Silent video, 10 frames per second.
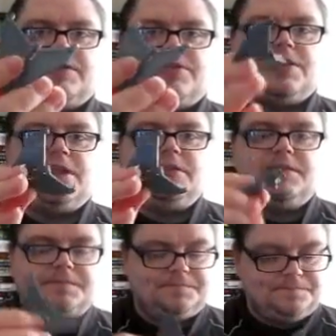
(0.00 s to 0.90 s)
shield.
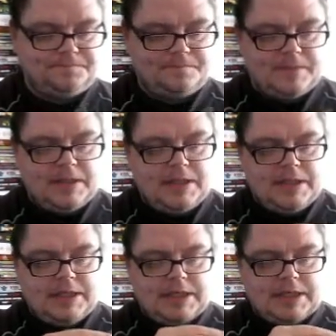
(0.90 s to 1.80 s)

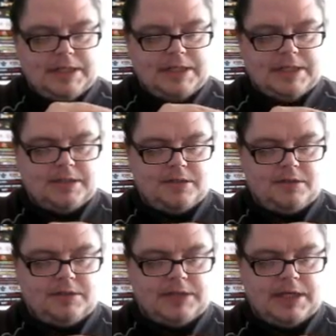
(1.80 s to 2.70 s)
And you can
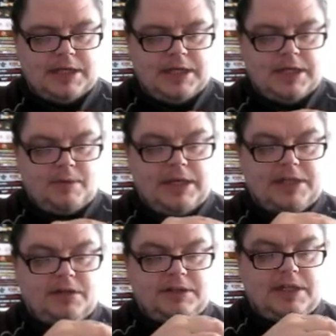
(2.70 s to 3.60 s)
hold that. Well, you
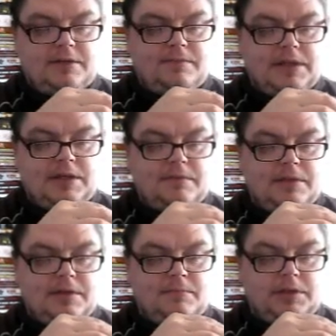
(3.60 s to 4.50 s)
can hold it in
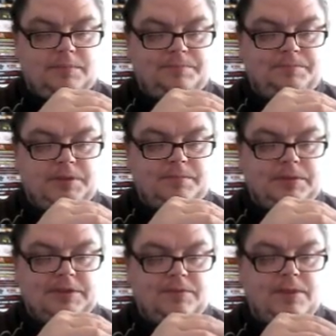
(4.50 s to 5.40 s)

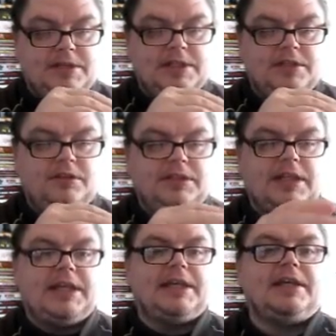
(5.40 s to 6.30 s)
multiple different ways. You can hold it
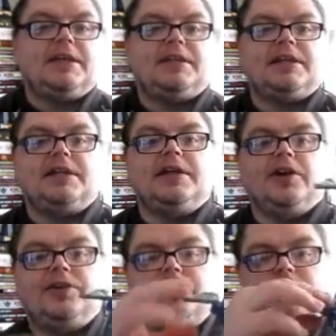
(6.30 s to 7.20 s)
like a gun,